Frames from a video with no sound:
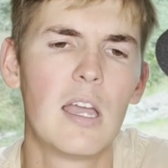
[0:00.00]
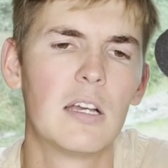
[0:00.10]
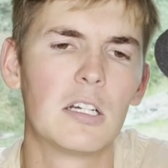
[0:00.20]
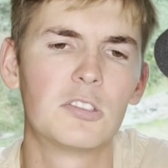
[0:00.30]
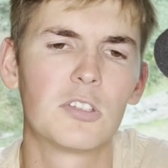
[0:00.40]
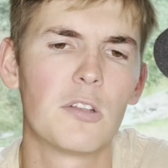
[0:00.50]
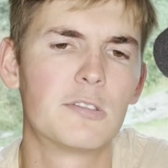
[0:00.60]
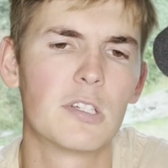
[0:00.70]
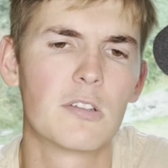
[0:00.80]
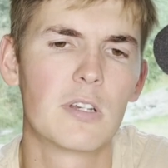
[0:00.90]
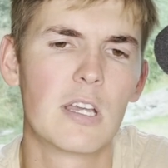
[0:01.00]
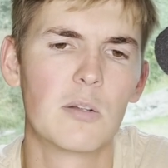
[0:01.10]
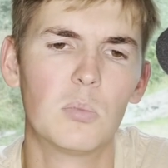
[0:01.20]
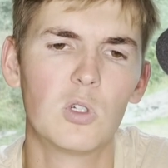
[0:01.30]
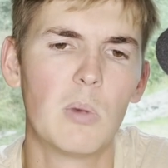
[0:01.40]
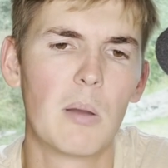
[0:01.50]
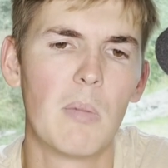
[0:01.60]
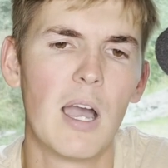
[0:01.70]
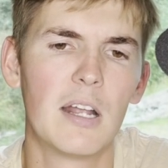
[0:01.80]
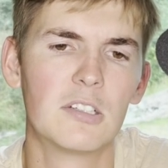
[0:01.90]
I saw this the other day and it blew my
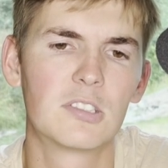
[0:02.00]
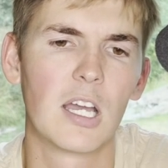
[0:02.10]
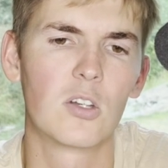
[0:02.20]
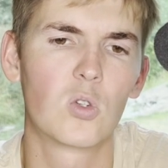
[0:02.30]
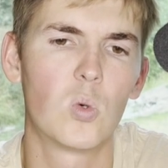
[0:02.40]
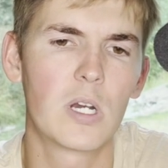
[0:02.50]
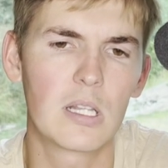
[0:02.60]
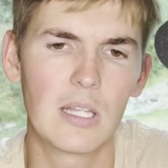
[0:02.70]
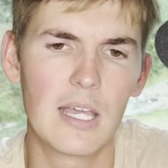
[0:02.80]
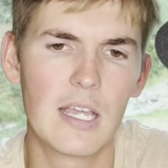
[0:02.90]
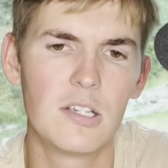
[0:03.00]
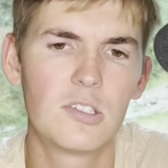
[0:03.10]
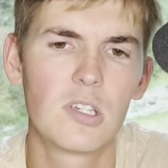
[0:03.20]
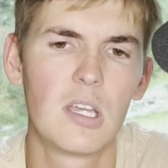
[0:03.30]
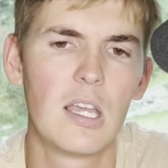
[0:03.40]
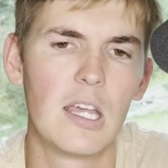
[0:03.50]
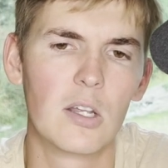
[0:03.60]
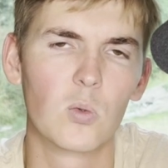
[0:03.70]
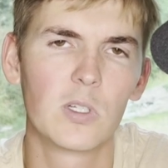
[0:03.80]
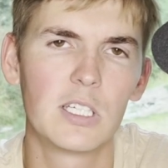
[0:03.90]
mind. It's got 20 legs and it
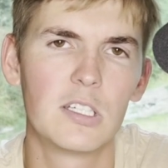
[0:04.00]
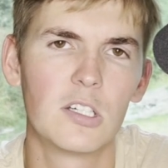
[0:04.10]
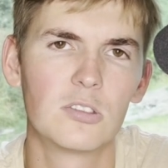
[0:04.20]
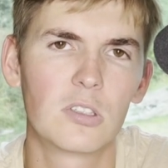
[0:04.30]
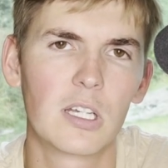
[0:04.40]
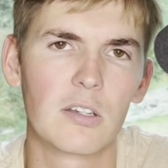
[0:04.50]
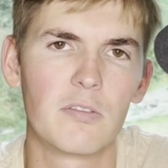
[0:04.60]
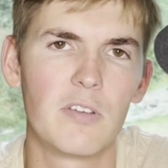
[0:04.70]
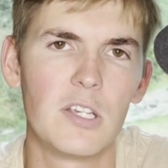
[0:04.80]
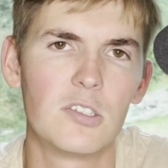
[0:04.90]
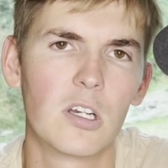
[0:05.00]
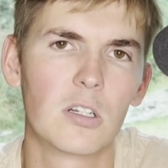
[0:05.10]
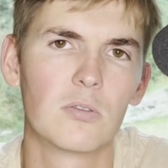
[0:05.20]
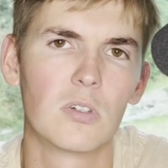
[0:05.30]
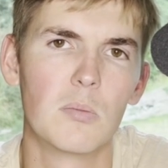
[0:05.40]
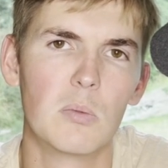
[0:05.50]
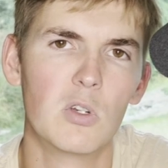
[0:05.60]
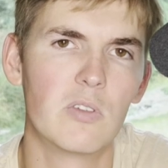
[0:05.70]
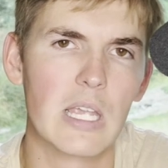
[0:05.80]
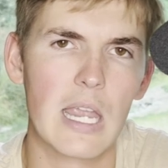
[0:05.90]
really does look like a face hugger from the
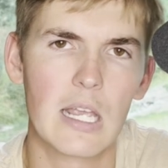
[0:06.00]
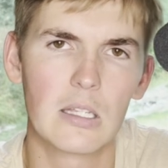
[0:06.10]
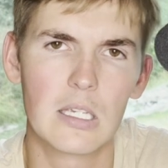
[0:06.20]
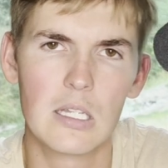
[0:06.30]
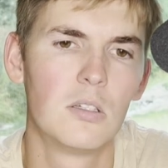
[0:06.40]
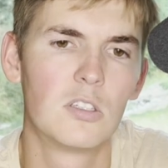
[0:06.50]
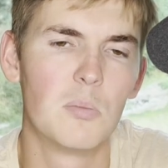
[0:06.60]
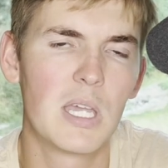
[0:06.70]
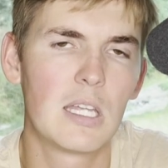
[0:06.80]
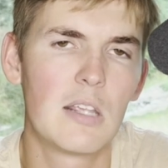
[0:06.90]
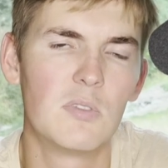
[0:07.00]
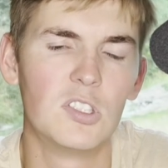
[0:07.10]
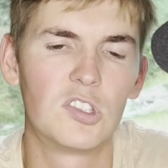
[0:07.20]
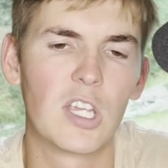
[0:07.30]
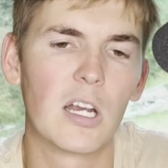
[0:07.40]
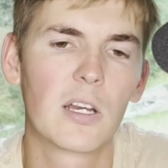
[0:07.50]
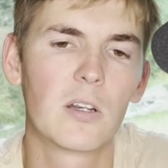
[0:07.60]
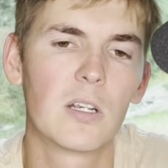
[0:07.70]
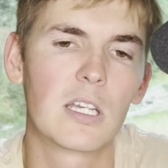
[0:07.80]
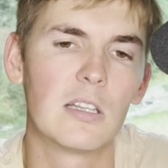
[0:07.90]
movie Alien. To make it even
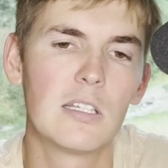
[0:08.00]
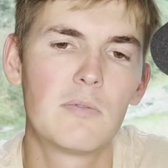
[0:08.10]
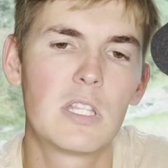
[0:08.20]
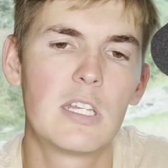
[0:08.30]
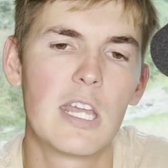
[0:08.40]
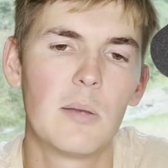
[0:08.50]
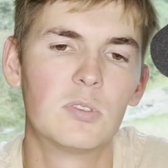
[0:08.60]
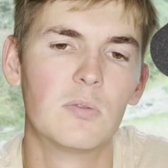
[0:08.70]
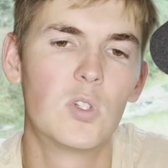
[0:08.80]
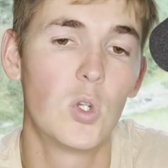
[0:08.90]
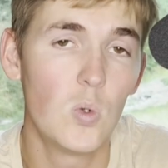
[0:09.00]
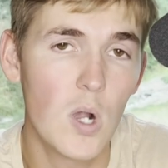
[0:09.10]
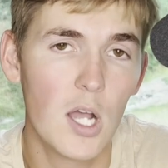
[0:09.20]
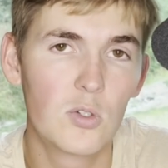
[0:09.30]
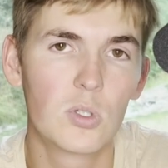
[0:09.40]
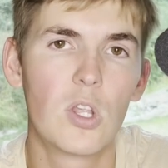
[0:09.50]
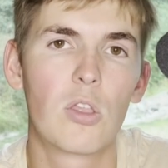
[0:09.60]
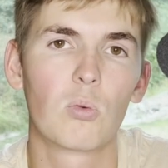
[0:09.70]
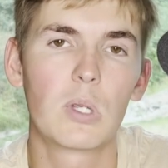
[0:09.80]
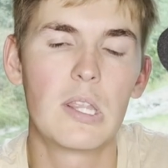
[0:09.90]
scarier, it can live at the depths of 200 to
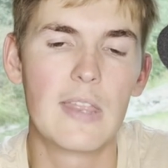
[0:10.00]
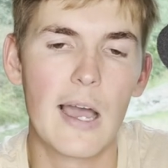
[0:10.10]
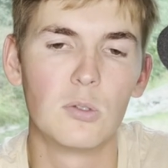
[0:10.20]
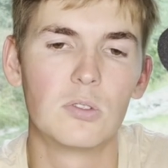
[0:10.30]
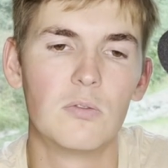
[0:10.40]
3,000